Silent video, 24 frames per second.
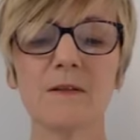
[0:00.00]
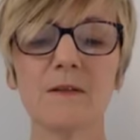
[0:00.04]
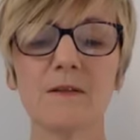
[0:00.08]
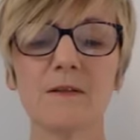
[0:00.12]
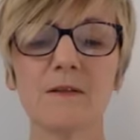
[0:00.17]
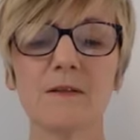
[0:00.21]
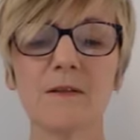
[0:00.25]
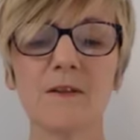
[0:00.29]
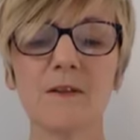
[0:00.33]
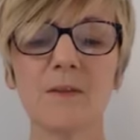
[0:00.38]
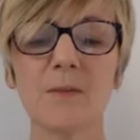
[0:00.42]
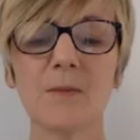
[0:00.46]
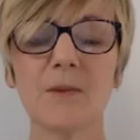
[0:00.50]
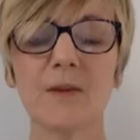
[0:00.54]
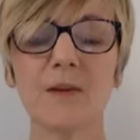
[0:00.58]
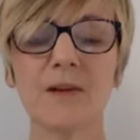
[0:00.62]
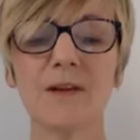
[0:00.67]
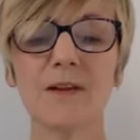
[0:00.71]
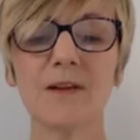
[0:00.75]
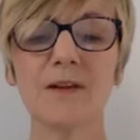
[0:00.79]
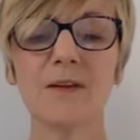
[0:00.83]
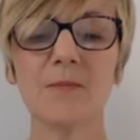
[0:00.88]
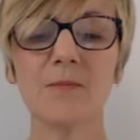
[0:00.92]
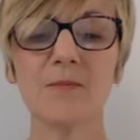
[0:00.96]
So
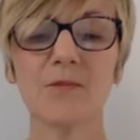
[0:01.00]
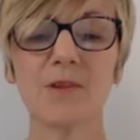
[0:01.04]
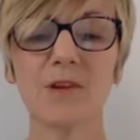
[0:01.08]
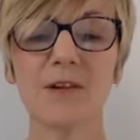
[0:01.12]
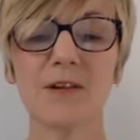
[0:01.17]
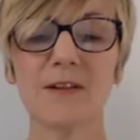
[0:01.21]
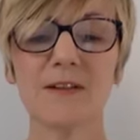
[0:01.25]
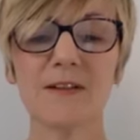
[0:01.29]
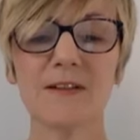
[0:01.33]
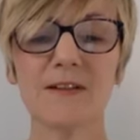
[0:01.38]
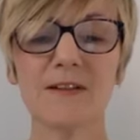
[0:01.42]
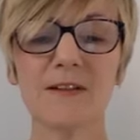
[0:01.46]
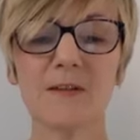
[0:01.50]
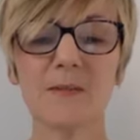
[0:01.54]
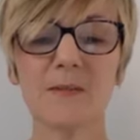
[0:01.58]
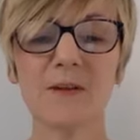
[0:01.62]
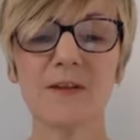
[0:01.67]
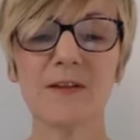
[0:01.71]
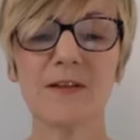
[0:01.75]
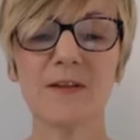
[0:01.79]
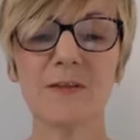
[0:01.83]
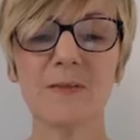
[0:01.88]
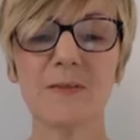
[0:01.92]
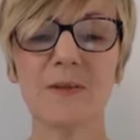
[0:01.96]
beginning the practice
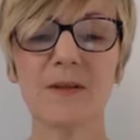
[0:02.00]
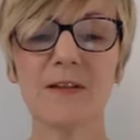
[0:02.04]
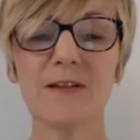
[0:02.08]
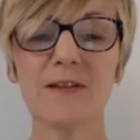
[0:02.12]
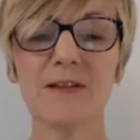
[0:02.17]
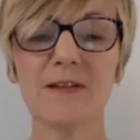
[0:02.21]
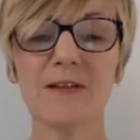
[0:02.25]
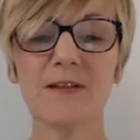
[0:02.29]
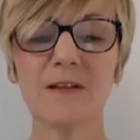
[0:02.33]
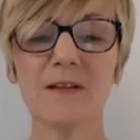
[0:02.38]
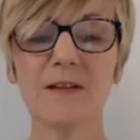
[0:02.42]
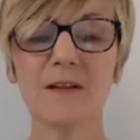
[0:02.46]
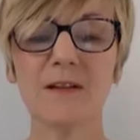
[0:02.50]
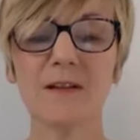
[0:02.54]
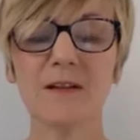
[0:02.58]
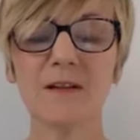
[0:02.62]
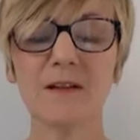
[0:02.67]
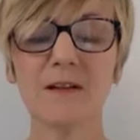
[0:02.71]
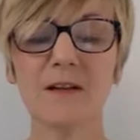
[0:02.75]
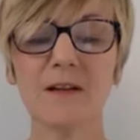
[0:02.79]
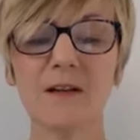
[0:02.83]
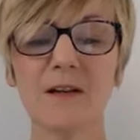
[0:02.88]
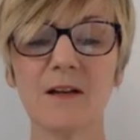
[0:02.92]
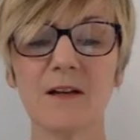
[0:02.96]
by spending
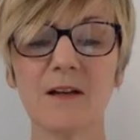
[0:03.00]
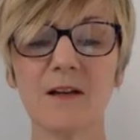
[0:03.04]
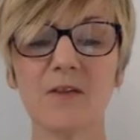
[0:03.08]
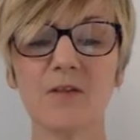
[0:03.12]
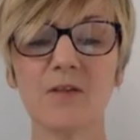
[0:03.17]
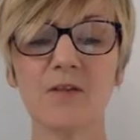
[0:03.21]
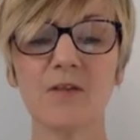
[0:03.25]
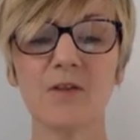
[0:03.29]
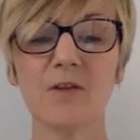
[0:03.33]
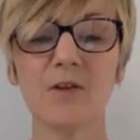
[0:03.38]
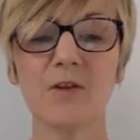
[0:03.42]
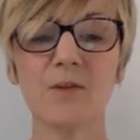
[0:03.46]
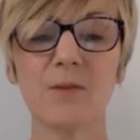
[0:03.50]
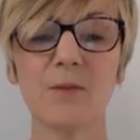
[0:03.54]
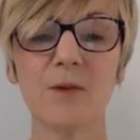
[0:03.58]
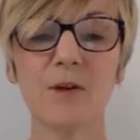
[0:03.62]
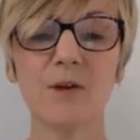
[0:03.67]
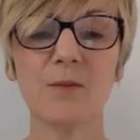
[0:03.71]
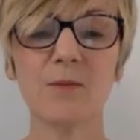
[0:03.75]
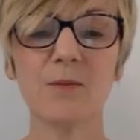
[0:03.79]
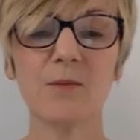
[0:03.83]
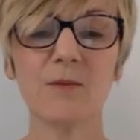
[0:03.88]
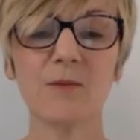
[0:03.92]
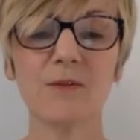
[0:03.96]
a few
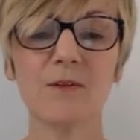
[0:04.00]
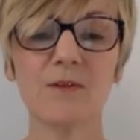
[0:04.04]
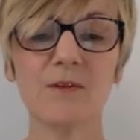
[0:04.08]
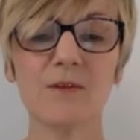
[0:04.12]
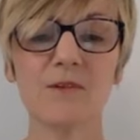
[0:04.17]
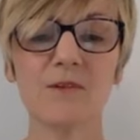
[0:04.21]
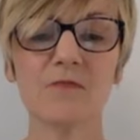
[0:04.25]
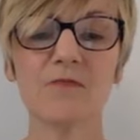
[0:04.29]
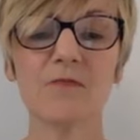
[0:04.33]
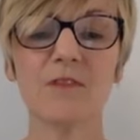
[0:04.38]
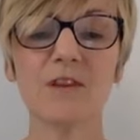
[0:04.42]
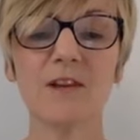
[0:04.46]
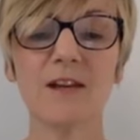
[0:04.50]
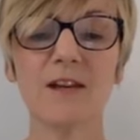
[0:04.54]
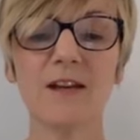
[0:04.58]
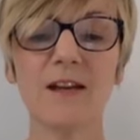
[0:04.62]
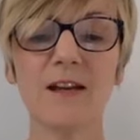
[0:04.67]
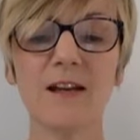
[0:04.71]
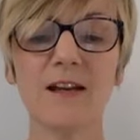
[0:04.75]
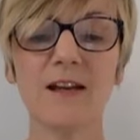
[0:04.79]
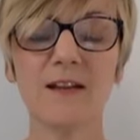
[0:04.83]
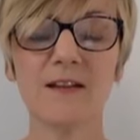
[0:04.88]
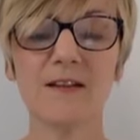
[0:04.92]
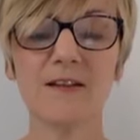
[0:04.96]
moments
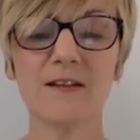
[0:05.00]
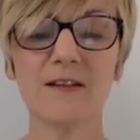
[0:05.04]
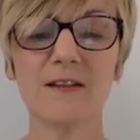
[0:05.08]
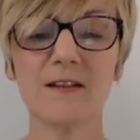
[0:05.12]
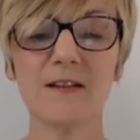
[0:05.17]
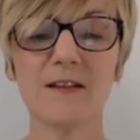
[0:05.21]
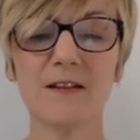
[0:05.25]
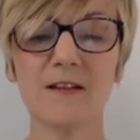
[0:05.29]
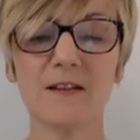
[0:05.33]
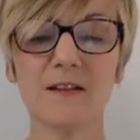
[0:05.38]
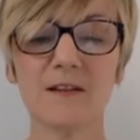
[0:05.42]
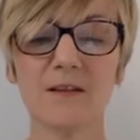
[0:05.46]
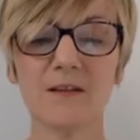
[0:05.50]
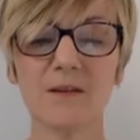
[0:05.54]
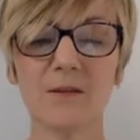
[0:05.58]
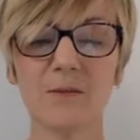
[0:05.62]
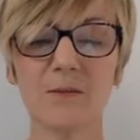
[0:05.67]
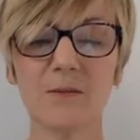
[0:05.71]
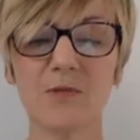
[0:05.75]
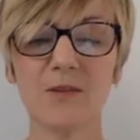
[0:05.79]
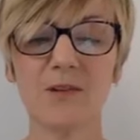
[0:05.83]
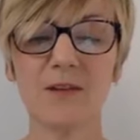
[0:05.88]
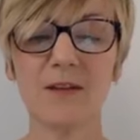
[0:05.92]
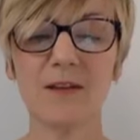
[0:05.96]
regulating the
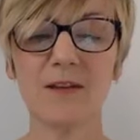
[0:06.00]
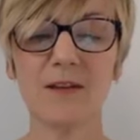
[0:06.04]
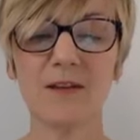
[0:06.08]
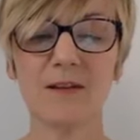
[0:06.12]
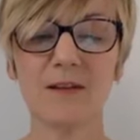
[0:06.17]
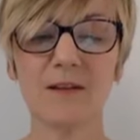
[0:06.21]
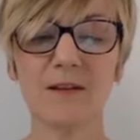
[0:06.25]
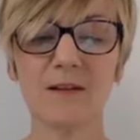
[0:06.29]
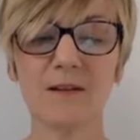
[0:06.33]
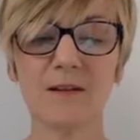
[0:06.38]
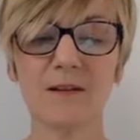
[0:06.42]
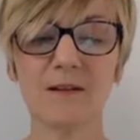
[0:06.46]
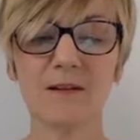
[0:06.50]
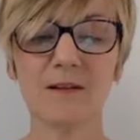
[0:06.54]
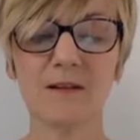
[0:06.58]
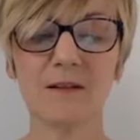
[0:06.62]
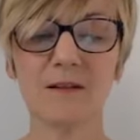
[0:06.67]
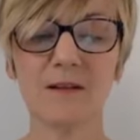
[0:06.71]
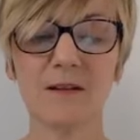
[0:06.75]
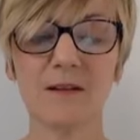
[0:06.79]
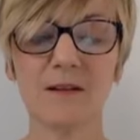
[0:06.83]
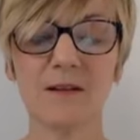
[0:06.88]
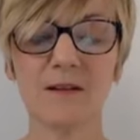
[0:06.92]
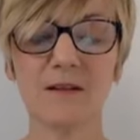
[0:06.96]
breathing.
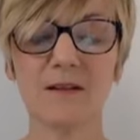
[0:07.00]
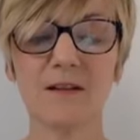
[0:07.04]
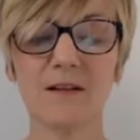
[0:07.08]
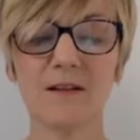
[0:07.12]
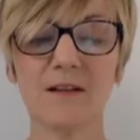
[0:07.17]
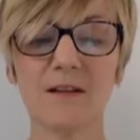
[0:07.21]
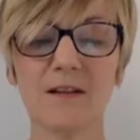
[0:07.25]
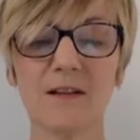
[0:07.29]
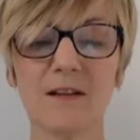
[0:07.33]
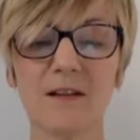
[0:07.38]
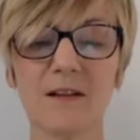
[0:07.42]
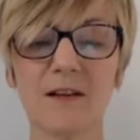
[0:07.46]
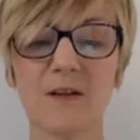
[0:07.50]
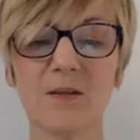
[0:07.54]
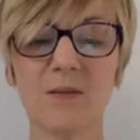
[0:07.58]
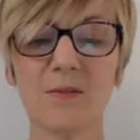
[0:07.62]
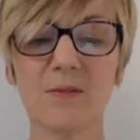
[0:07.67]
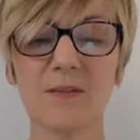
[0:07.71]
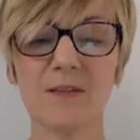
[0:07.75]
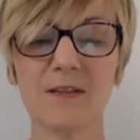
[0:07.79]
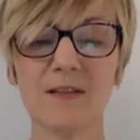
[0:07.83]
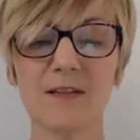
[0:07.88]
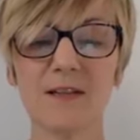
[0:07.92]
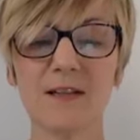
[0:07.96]
This can help
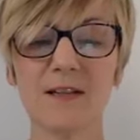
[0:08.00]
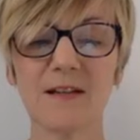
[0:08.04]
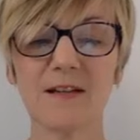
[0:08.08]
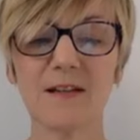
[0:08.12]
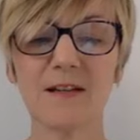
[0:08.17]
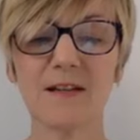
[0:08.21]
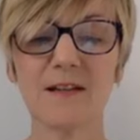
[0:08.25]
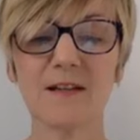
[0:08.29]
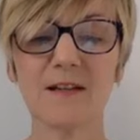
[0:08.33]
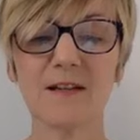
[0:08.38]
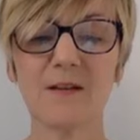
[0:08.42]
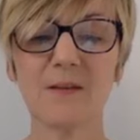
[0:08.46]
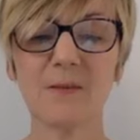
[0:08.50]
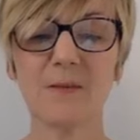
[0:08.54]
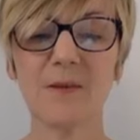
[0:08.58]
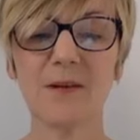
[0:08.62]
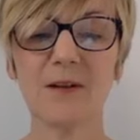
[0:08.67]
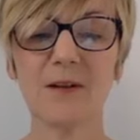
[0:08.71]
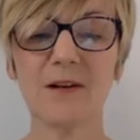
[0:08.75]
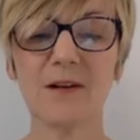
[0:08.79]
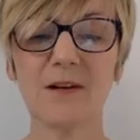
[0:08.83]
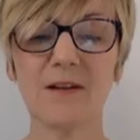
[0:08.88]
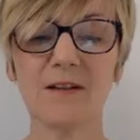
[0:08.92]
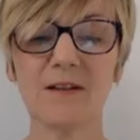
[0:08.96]
to settle the
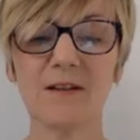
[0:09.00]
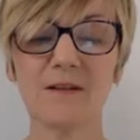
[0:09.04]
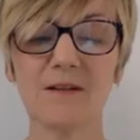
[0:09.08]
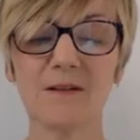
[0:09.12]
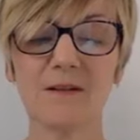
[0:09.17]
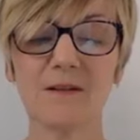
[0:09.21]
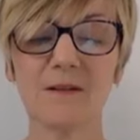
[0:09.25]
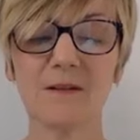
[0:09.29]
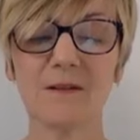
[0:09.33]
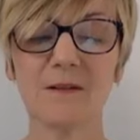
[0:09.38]
mind.